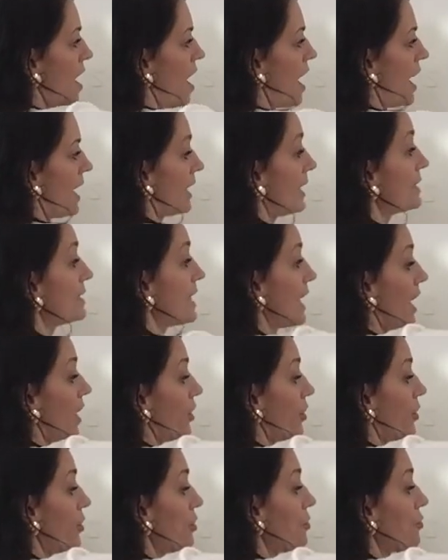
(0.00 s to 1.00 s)
I can take a
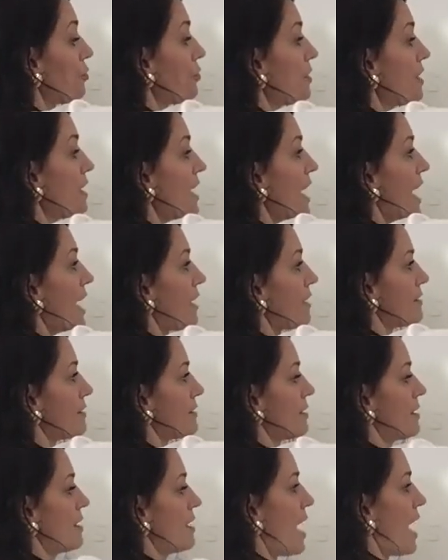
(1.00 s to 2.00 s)

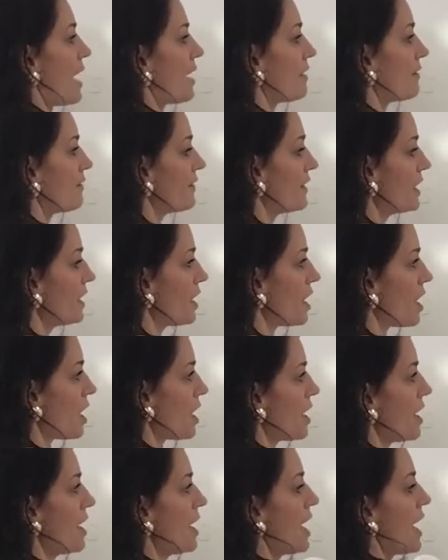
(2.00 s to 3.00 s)
3x out of
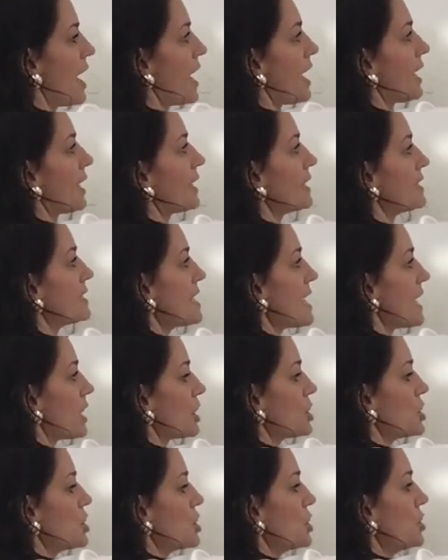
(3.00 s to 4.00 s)
here, and I can take a
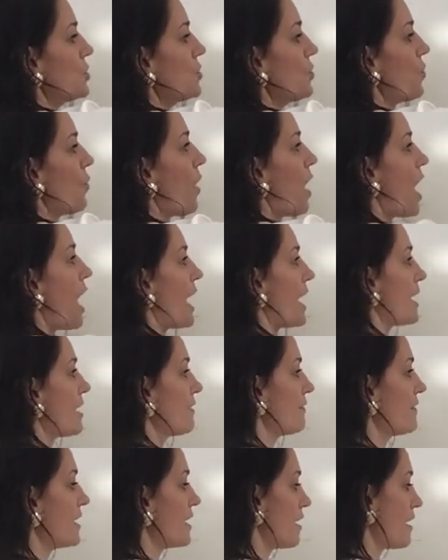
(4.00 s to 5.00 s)
2y out
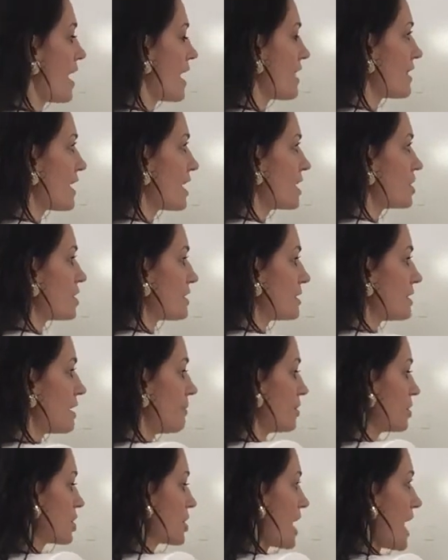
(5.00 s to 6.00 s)
of here. And then I just
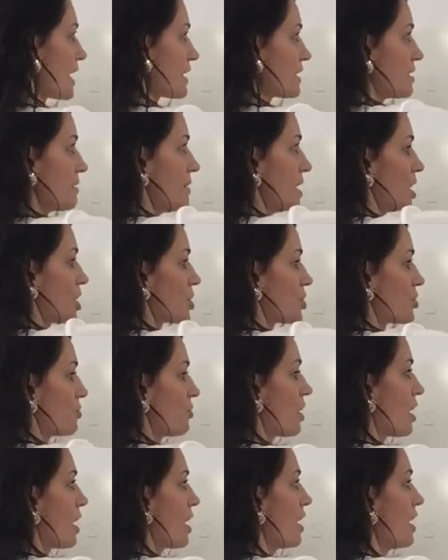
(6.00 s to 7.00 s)
double check to make
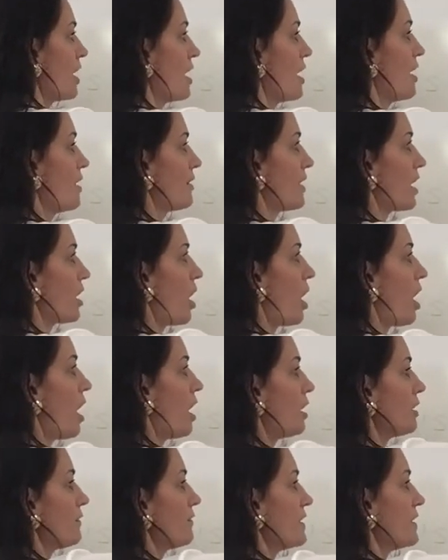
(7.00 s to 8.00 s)
sure that
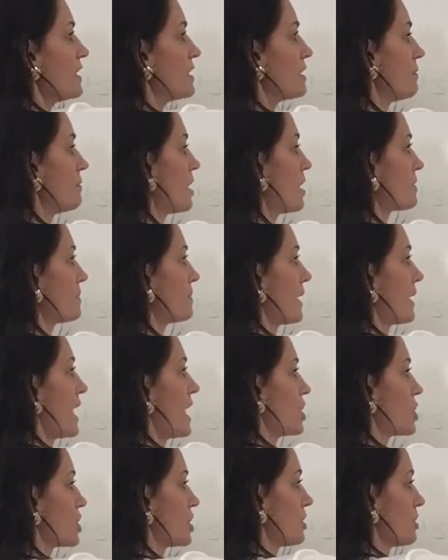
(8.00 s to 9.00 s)
all of these
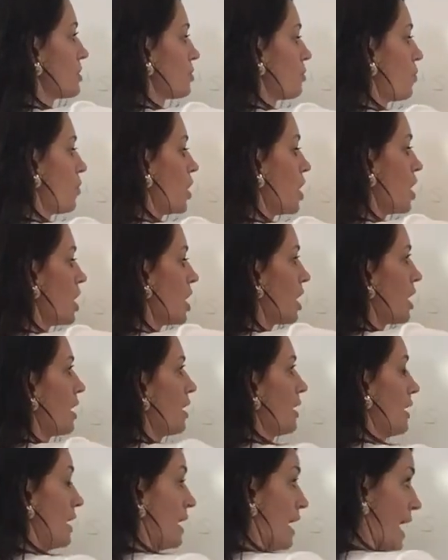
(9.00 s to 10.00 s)
multiplications work,
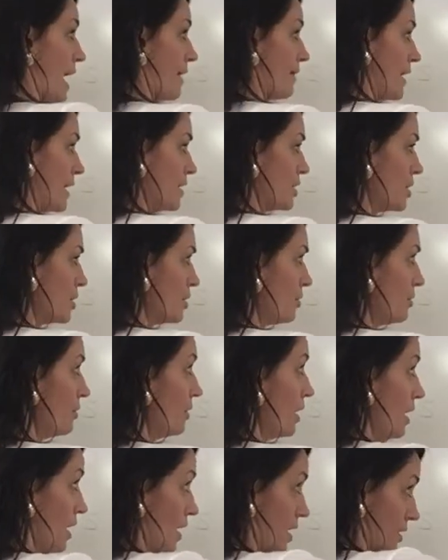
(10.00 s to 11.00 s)
and they
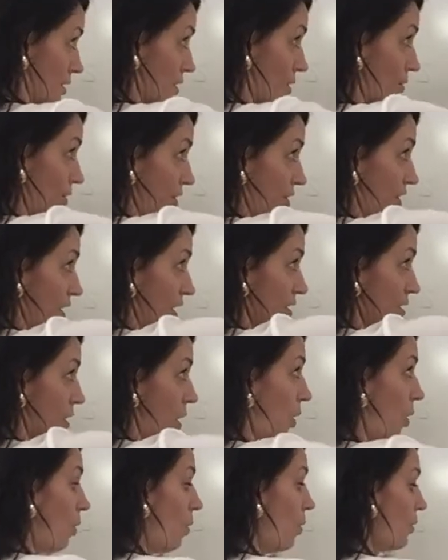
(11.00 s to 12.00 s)
do. So this
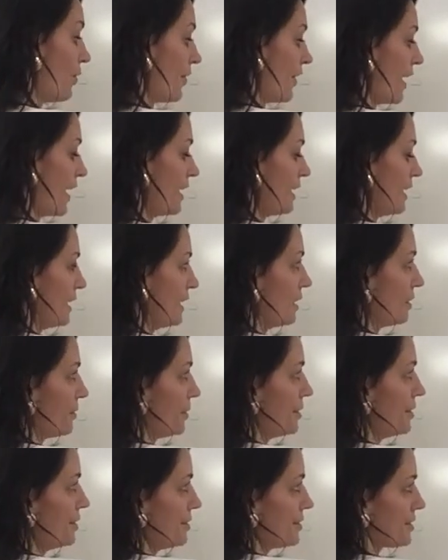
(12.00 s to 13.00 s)
whole thing
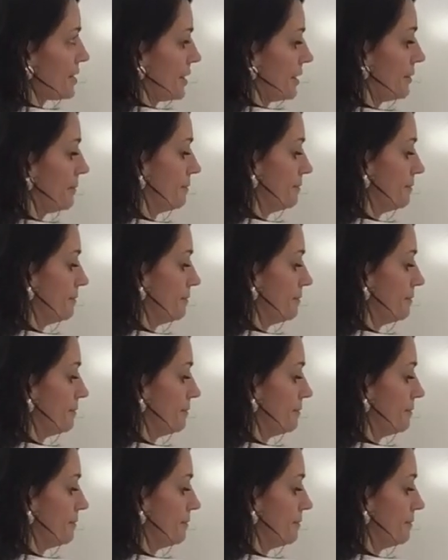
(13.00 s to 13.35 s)
equals,